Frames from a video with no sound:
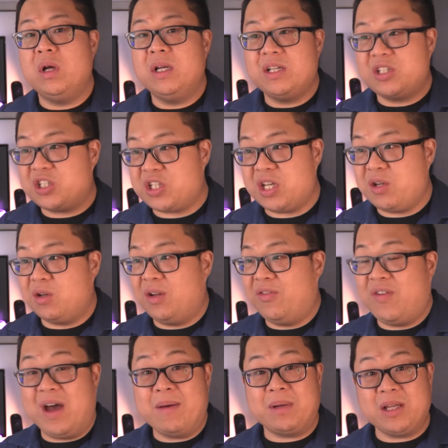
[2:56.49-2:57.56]
singular
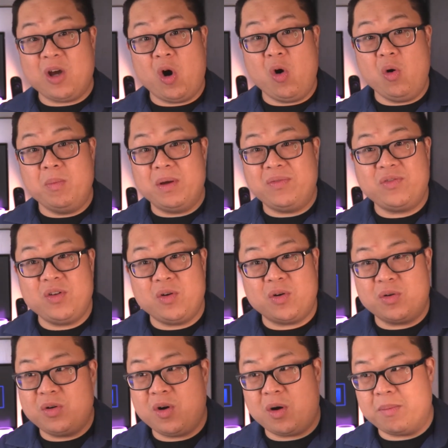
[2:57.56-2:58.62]
family home if you're
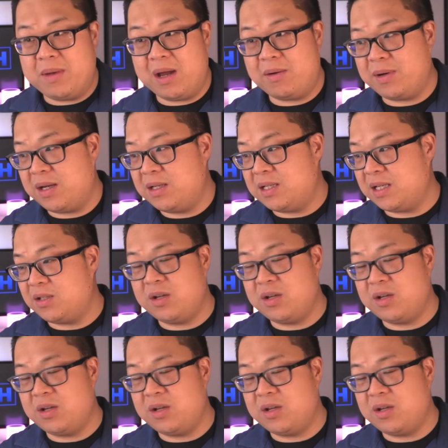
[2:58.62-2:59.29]
not married and